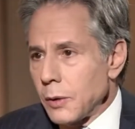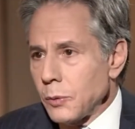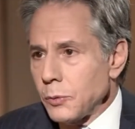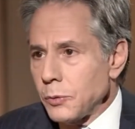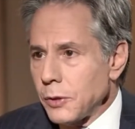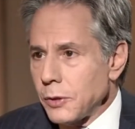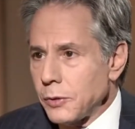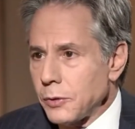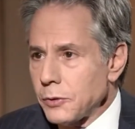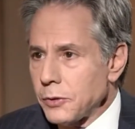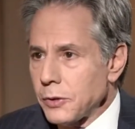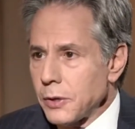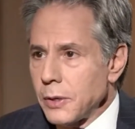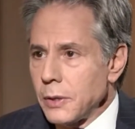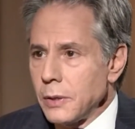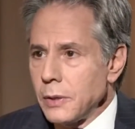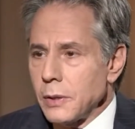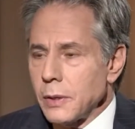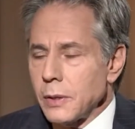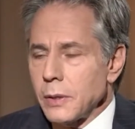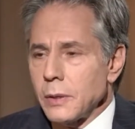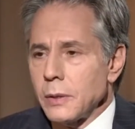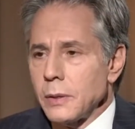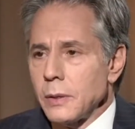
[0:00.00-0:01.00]
I don't think there's
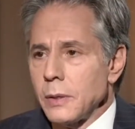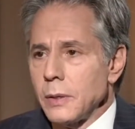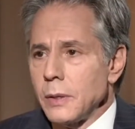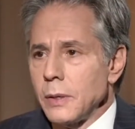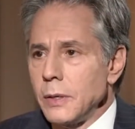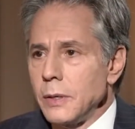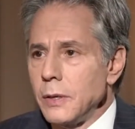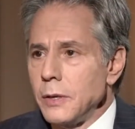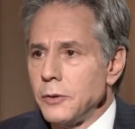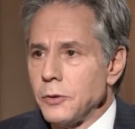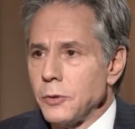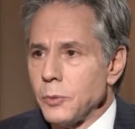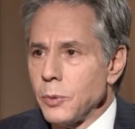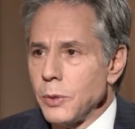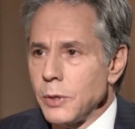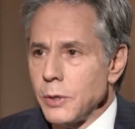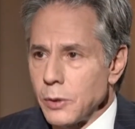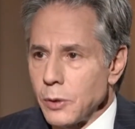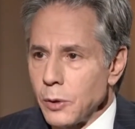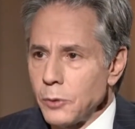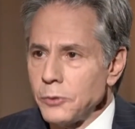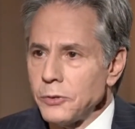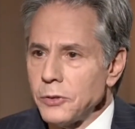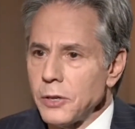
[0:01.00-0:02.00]
any uh, any need to
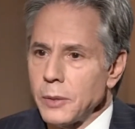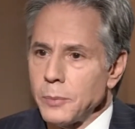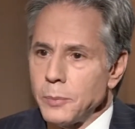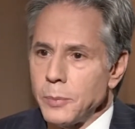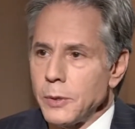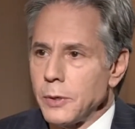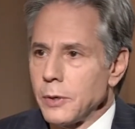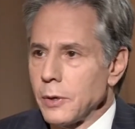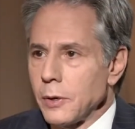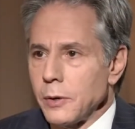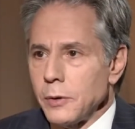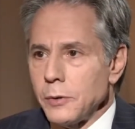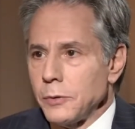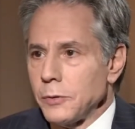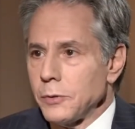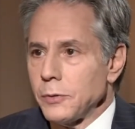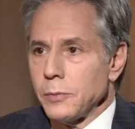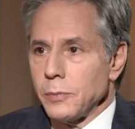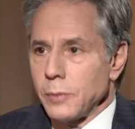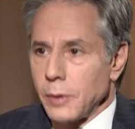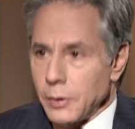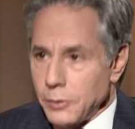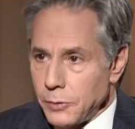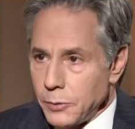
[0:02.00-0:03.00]
renegotiate
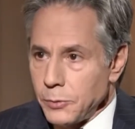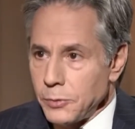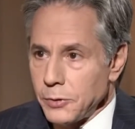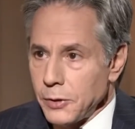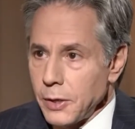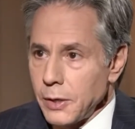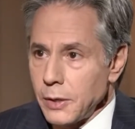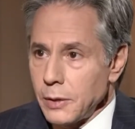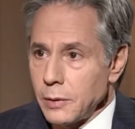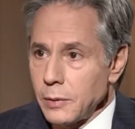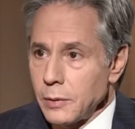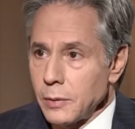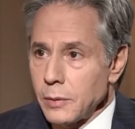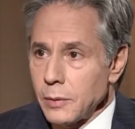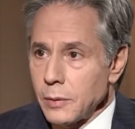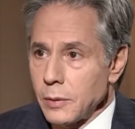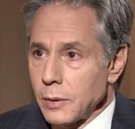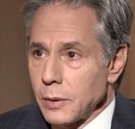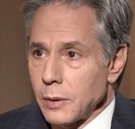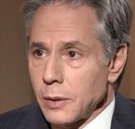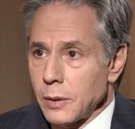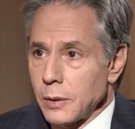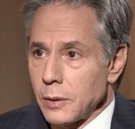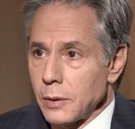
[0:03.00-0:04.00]
because, as you say,
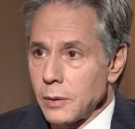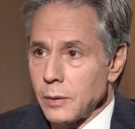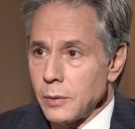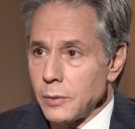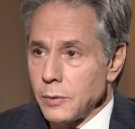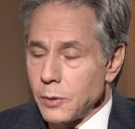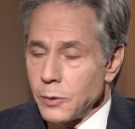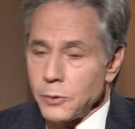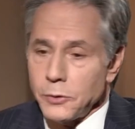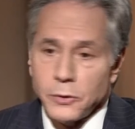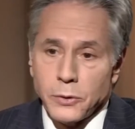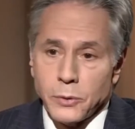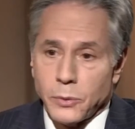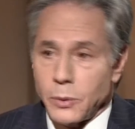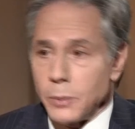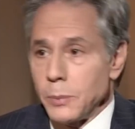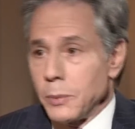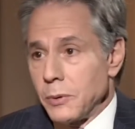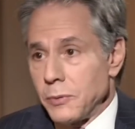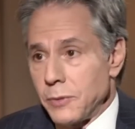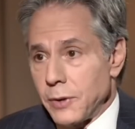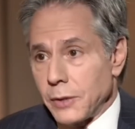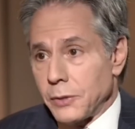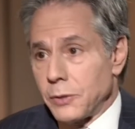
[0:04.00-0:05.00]
uh, there is an
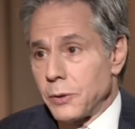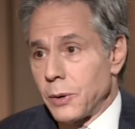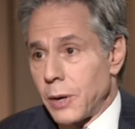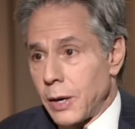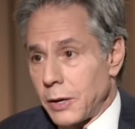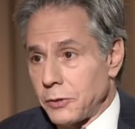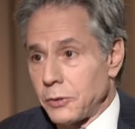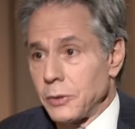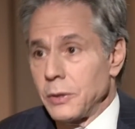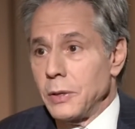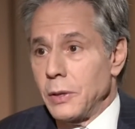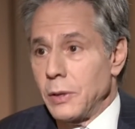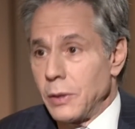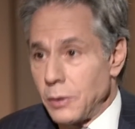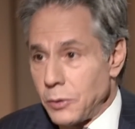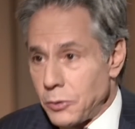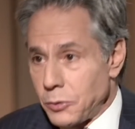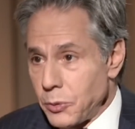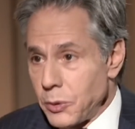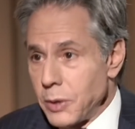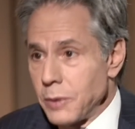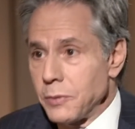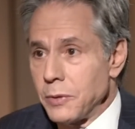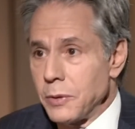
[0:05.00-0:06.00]
agreement. In fact, there are actually
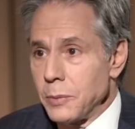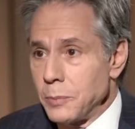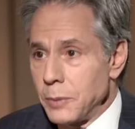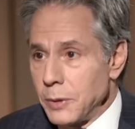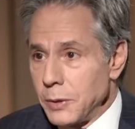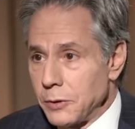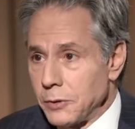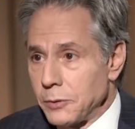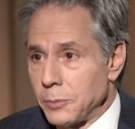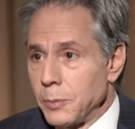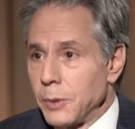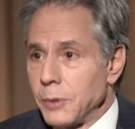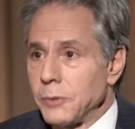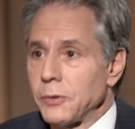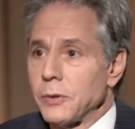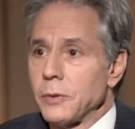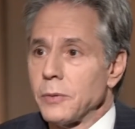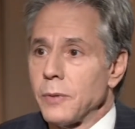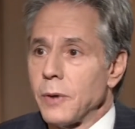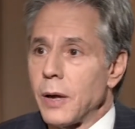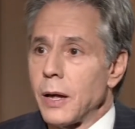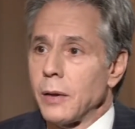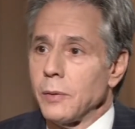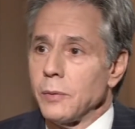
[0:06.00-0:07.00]
three of them because
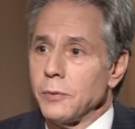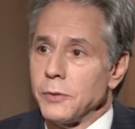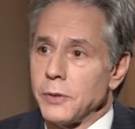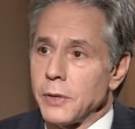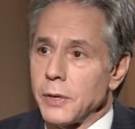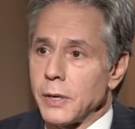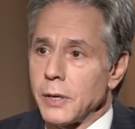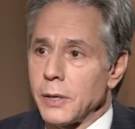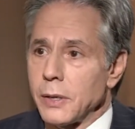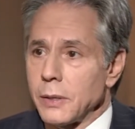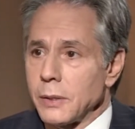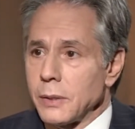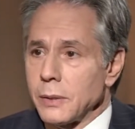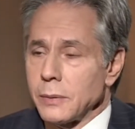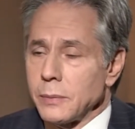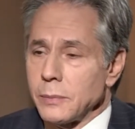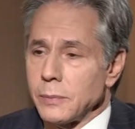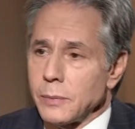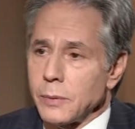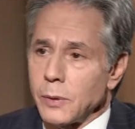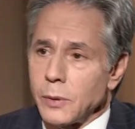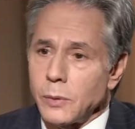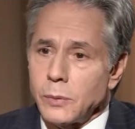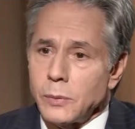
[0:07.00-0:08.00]
Minsk evolved uh,
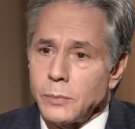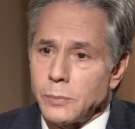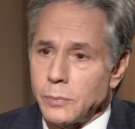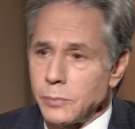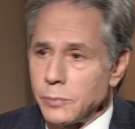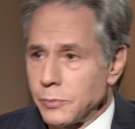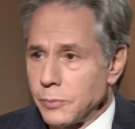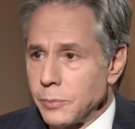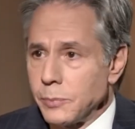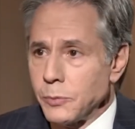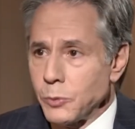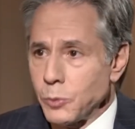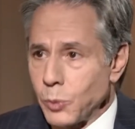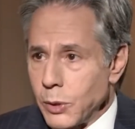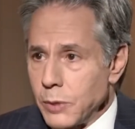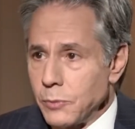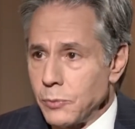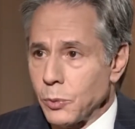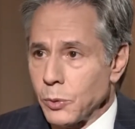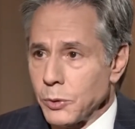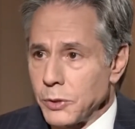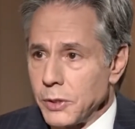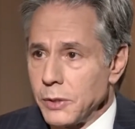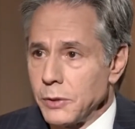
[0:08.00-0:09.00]

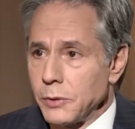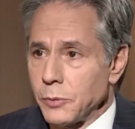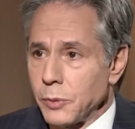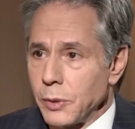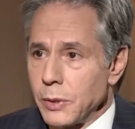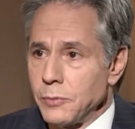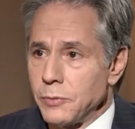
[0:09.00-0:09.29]
2014 to